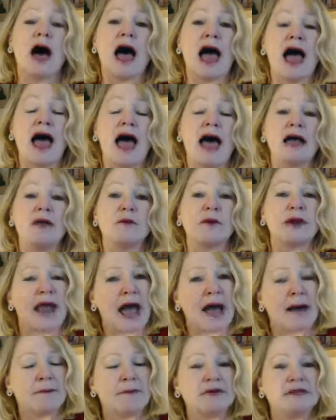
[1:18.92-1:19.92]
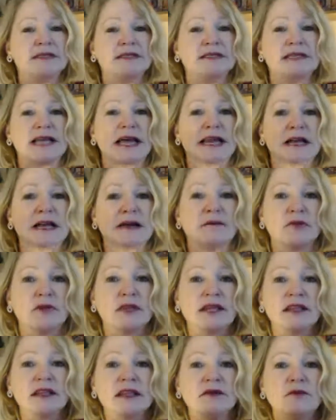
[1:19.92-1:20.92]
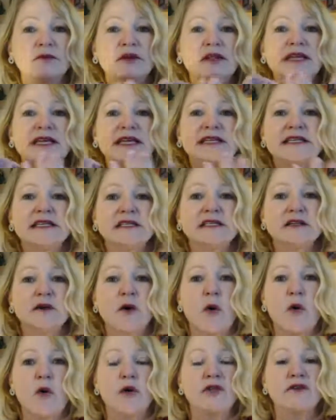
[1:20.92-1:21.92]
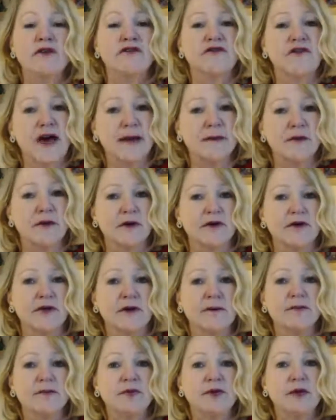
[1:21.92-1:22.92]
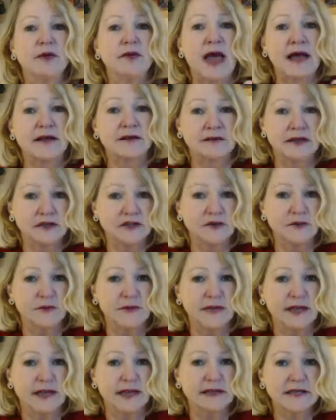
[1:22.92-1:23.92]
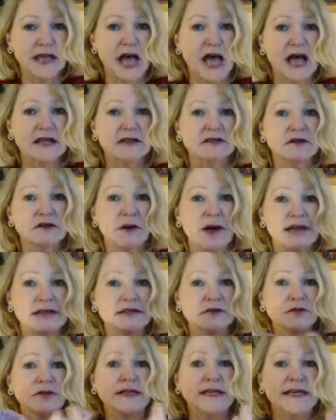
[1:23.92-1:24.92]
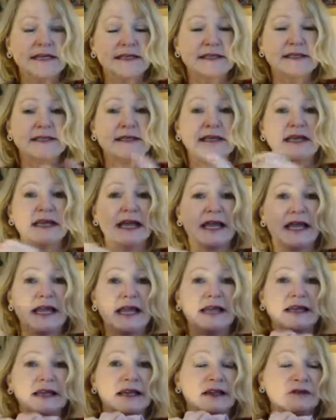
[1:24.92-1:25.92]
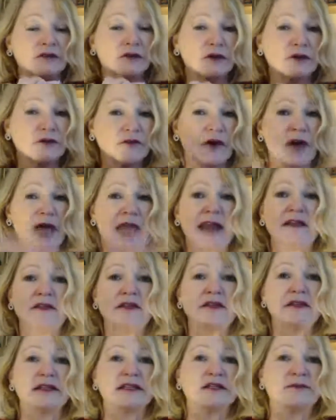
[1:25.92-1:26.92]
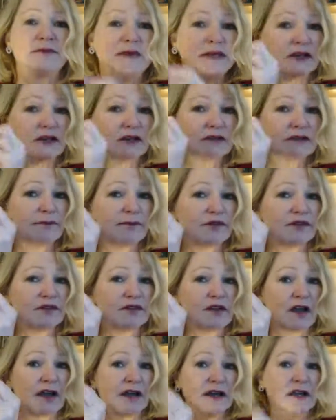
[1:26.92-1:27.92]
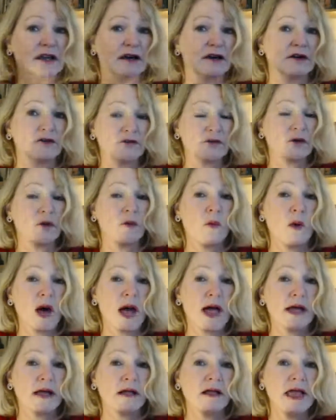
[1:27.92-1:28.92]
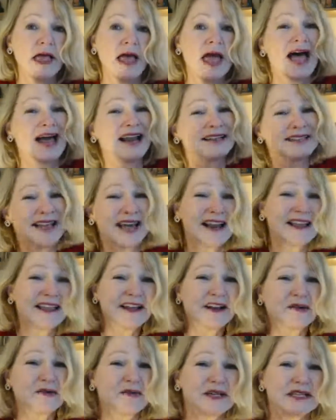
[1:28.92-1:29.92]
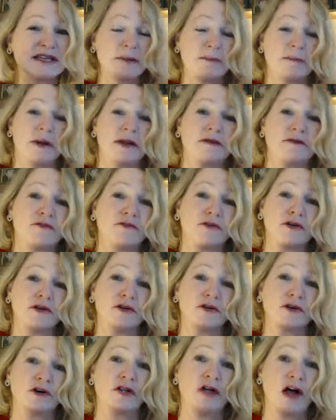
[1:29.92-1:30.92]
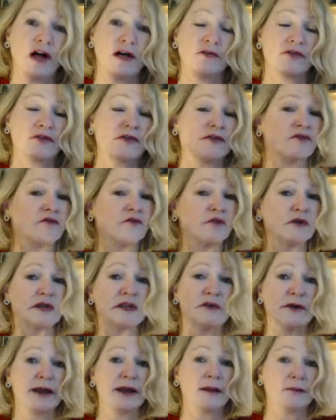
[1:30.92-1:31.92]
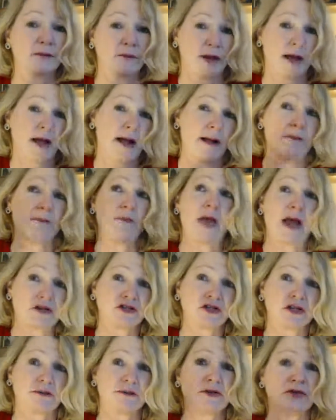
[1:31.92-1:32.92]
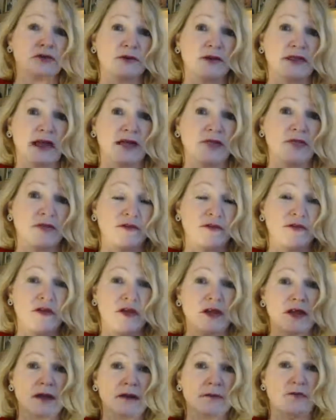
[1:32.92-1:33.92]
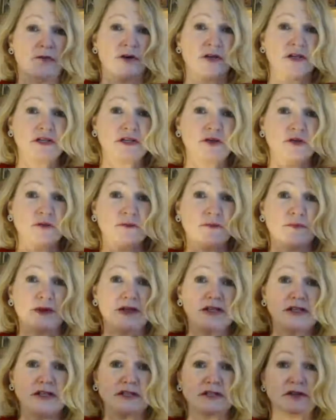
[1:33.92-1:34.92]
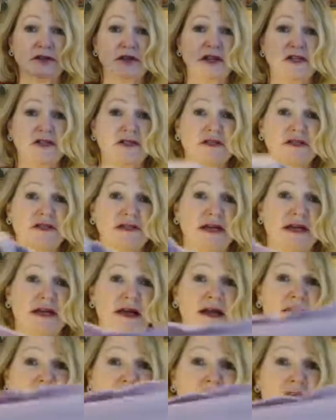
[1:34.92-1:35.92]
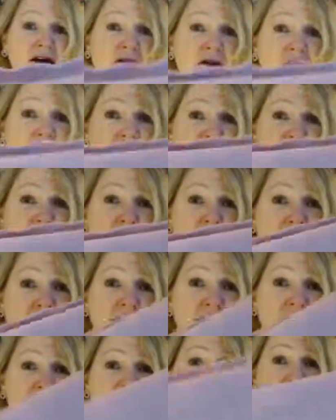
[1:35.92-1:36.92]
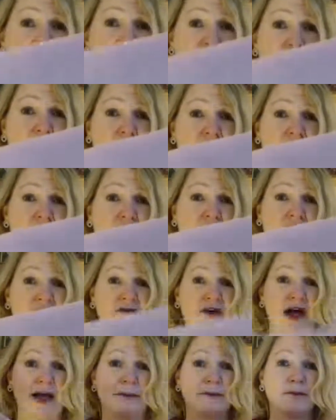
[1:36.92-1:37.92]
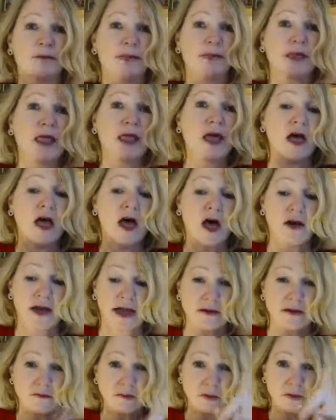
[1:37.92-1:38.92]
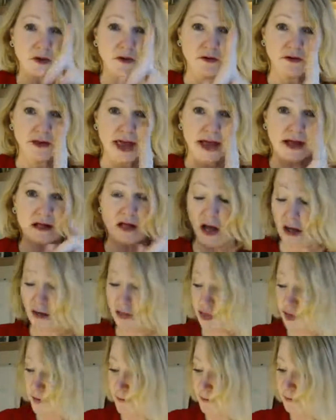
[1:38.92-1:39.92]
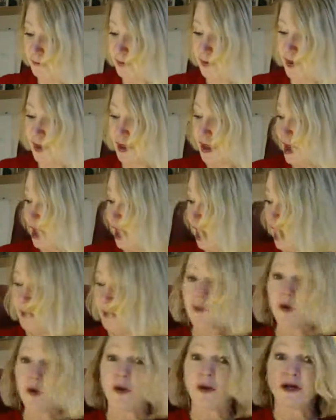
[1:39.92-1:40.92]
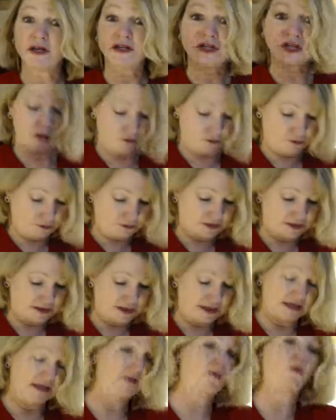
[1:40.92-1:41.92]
And what happens is that it completely releases all the fibers as they do when they get hot. So as it releases it, it gets rid of anything that's been stuck in here for a while, and it's kind of like a reset button for your cloth. It's really great. I'm actually going to be doing that this pretty soon, but just so you can just see, a year in and it's still perfectly fine. Okay, use that cloth. I'm going to use the